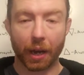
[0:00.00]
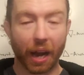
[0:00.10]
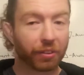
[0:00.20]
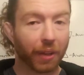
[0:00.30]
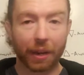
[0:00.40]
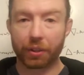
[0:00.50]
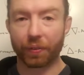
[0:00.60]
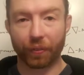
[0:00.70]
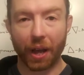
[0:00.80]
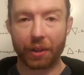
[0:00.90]
I said it to
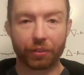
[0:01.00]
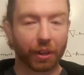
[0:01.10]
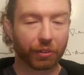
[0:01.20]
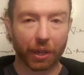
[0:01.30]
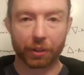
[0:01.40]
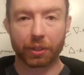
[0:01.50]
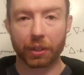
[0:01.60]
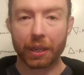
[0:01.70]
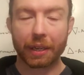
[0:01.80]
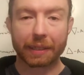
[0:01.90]
friends, I said it
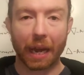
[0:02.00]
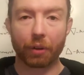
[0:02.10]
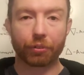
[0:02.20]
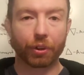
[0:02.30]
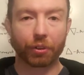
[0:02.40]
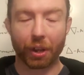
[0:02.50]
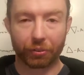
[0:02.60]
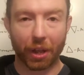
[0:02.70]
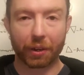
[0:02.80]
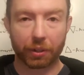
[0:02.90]
to counselors, I
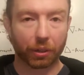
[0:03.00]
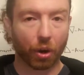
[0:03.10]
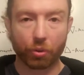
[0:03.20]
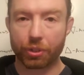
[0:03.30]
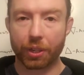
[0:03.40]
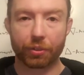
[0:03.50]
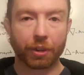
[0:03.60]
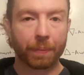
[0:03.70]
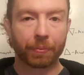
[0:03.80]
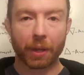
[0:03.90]
said it to coaches,
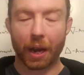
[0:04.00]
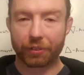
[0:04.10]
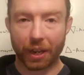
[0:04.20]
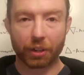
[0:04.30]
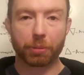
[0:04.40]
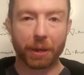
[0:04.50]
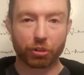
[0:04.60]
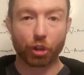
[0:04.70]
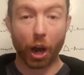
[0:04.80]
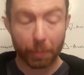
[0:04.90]
I said it to my
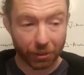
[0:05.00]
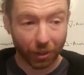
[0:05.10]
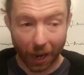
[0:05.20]
shamans.